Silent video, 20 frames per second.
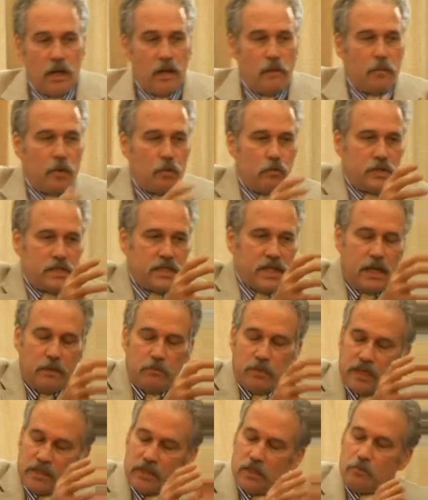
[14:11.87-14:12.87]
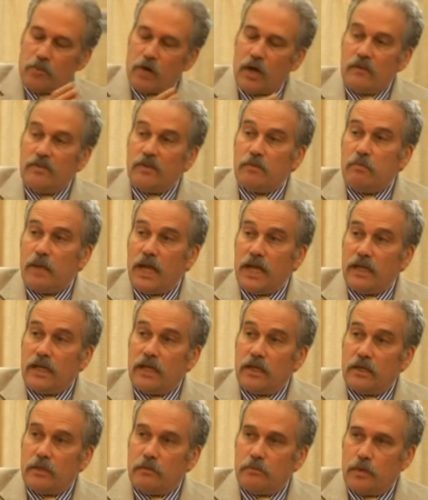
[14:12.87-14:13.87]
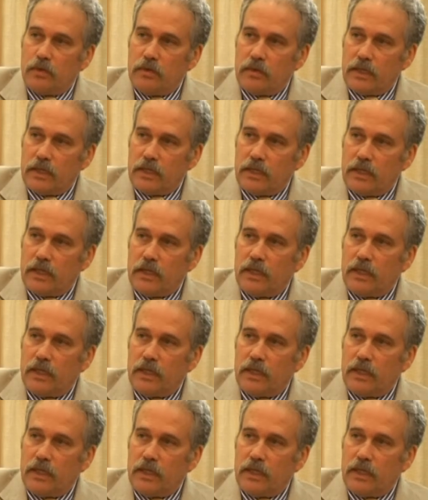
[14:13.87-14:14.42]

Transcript: but was aimed at the private banking community.